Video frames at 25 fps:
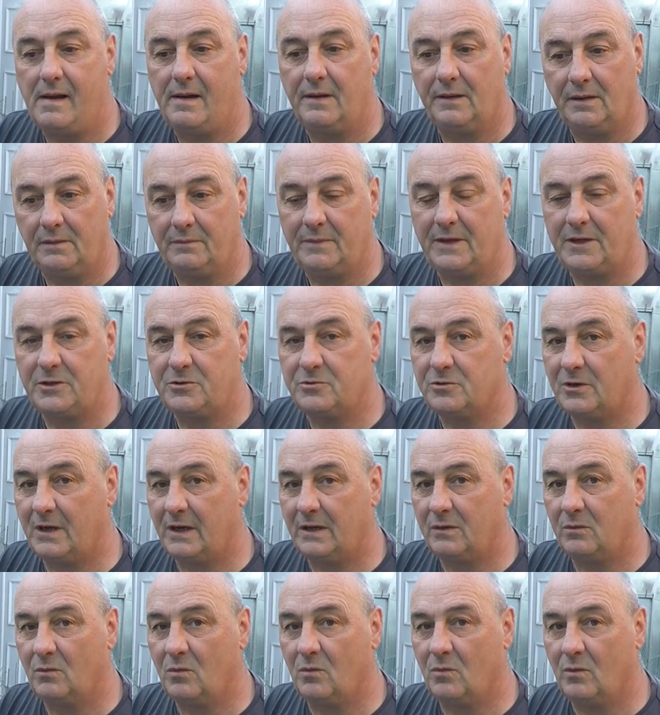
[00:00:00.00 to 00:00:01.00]
I might
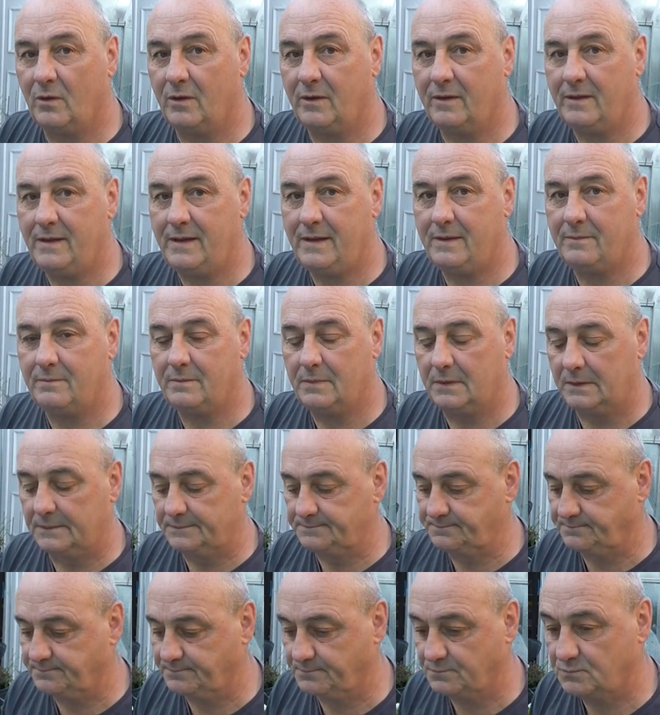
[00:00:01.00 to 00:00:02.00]
try it with one of them.
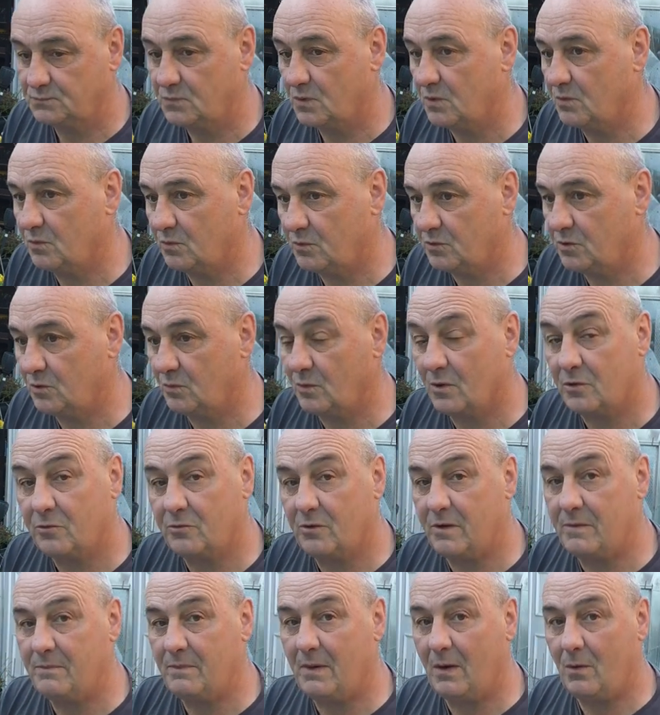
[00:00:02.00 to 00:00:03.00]
There were two or
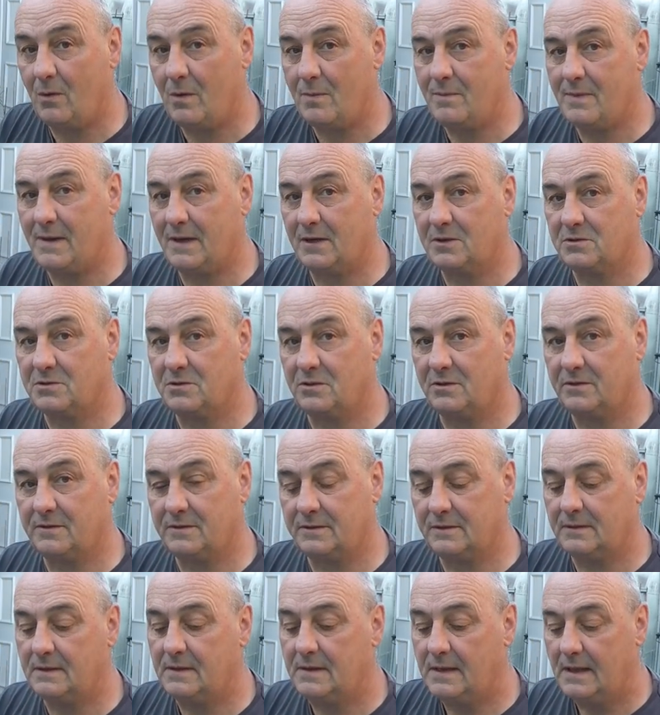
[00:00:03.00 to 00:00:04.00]
three power packs on
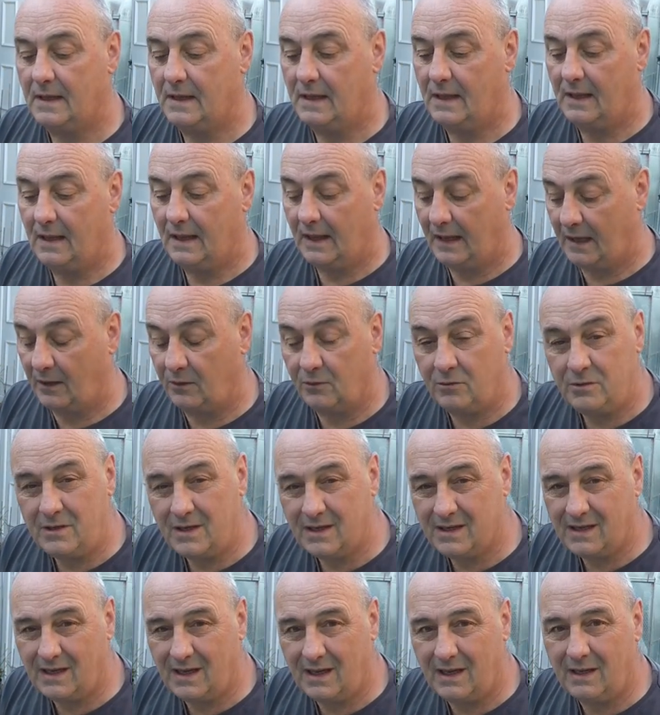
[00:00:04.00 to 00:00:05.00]
it. I know
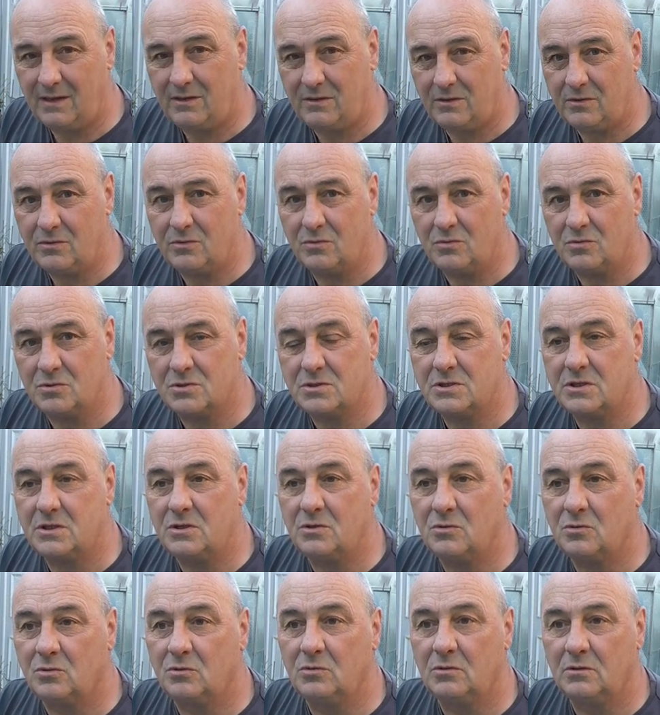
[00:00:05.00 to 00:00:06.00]
you can use
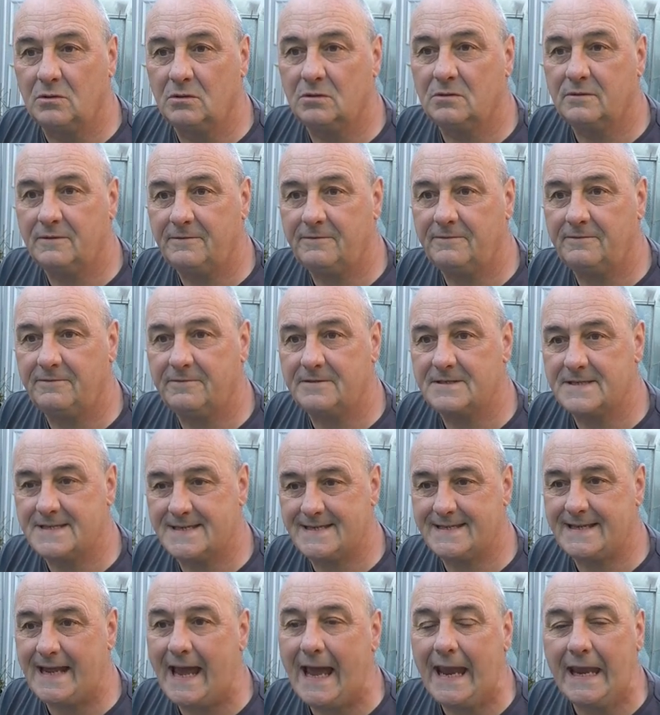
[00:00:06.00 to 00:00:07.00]
the old
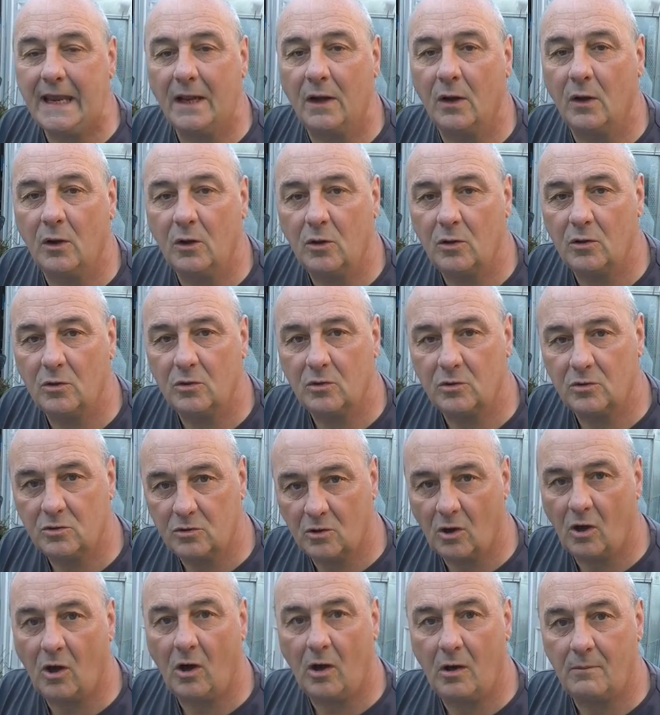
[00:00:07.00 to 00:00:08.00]
style
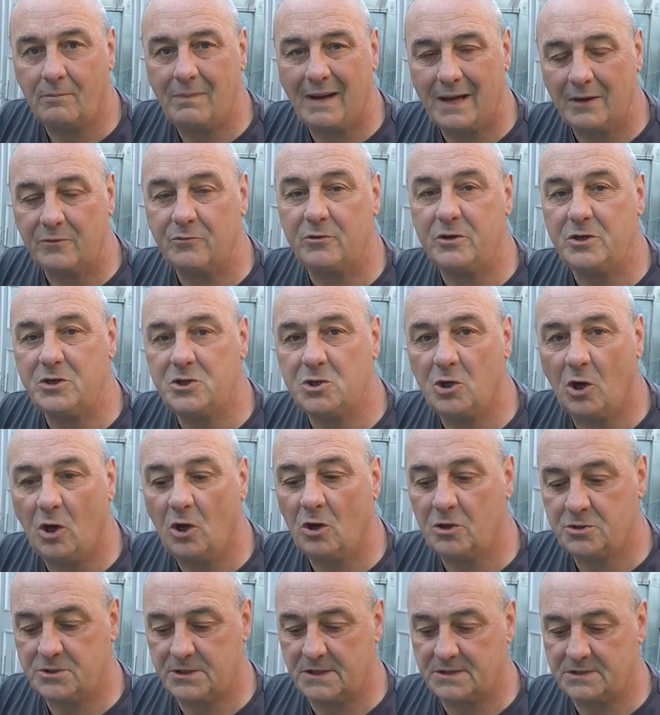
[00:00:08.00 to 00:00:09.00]
car battery
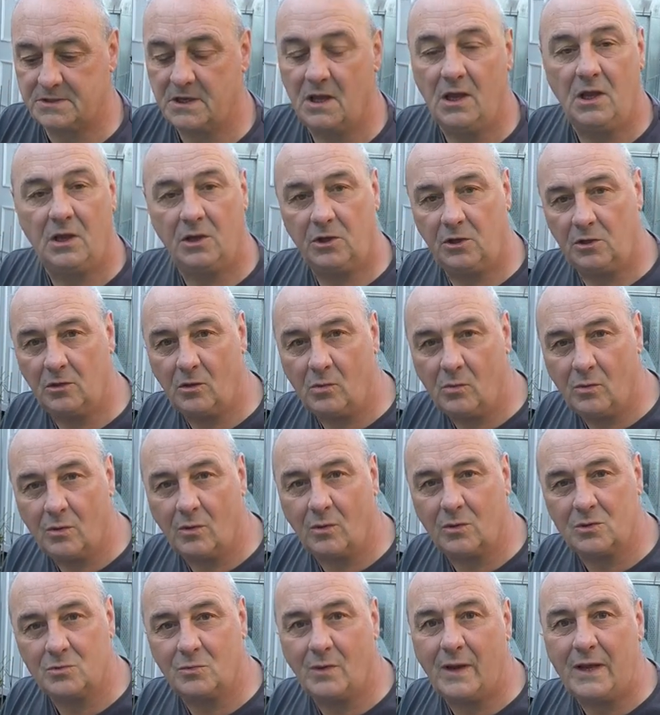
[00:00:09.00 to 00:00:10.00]
chargers. You know, the
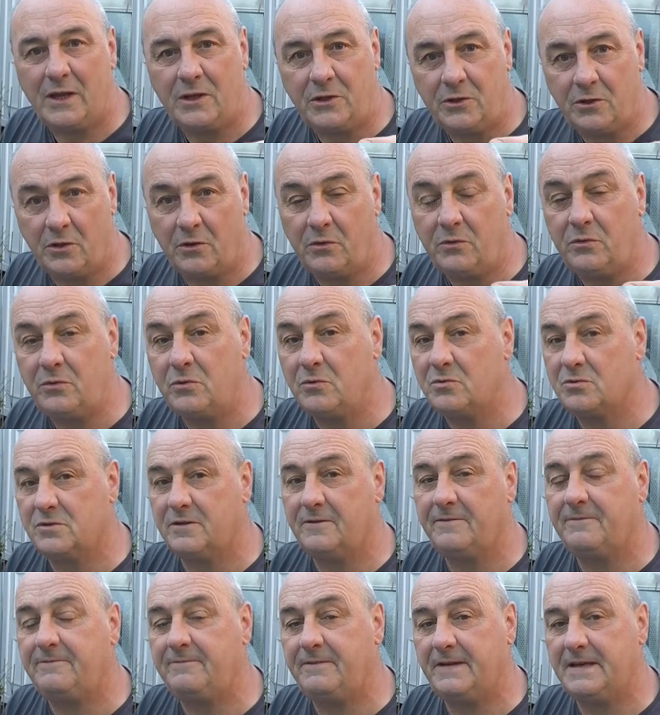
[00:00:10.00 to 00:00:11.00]
ones where you used
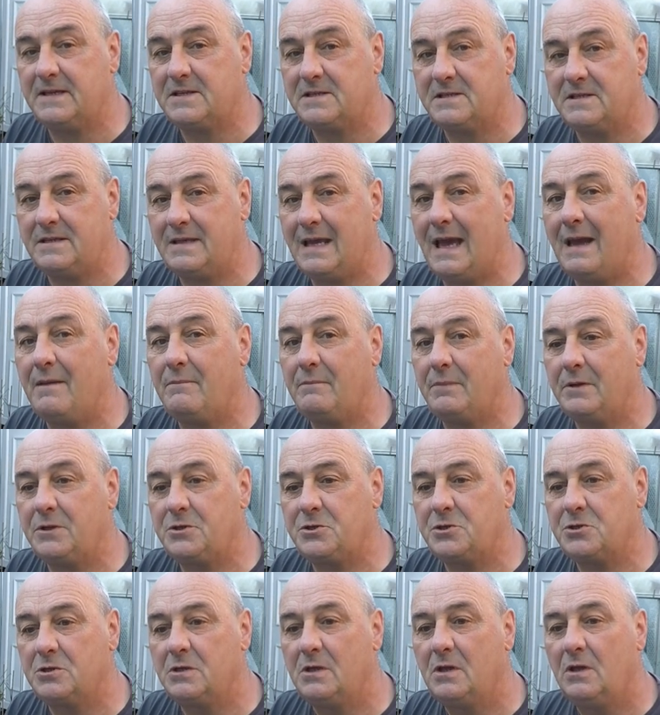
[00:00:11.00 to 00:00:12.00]
to fix the
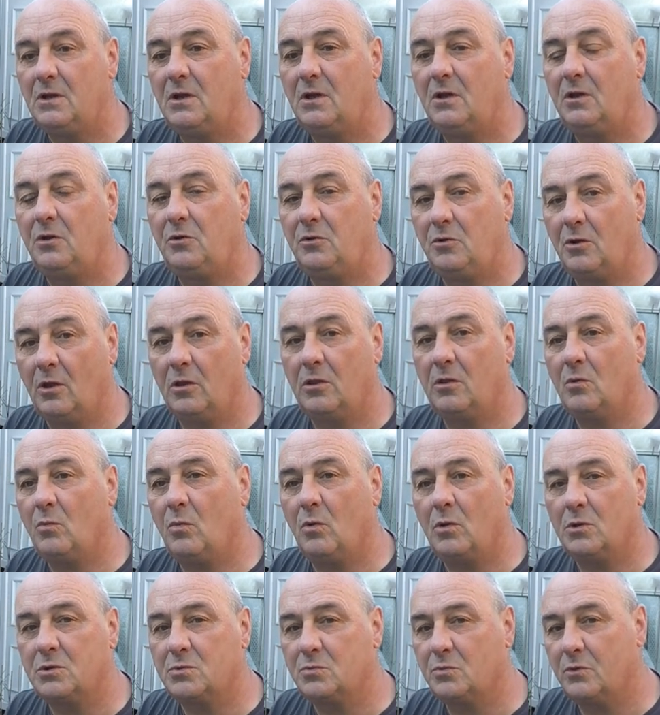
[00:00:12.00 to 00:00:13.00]
amperage, not the
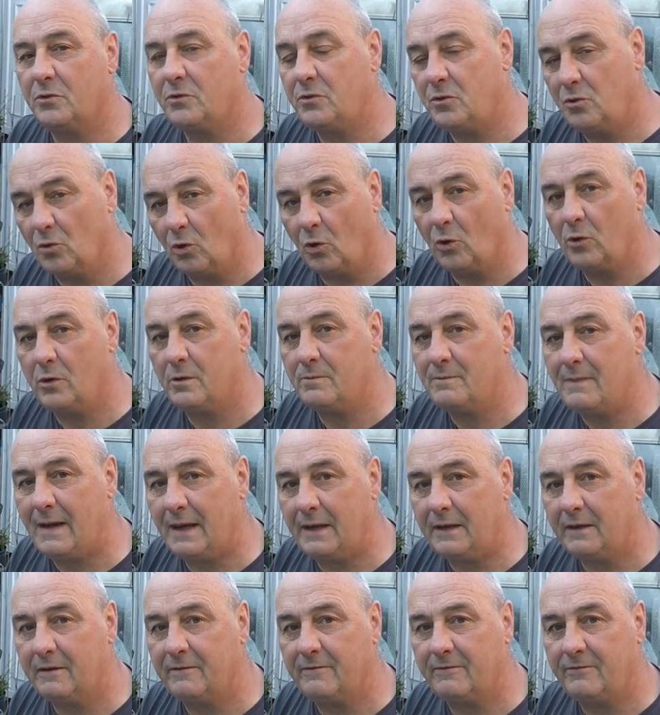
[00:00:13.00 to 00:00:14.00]
ones with the
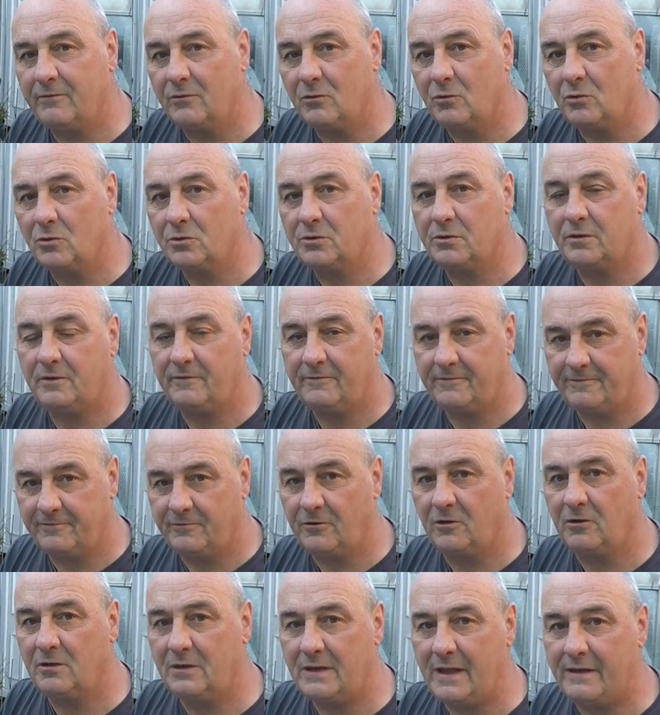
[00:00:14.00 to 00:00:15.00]
automatic float and
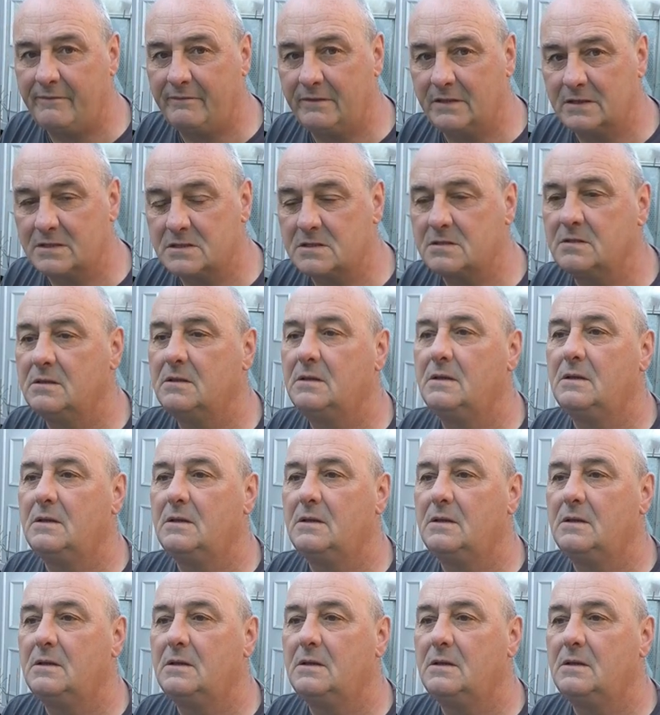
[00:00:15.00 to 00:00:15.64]
full levels,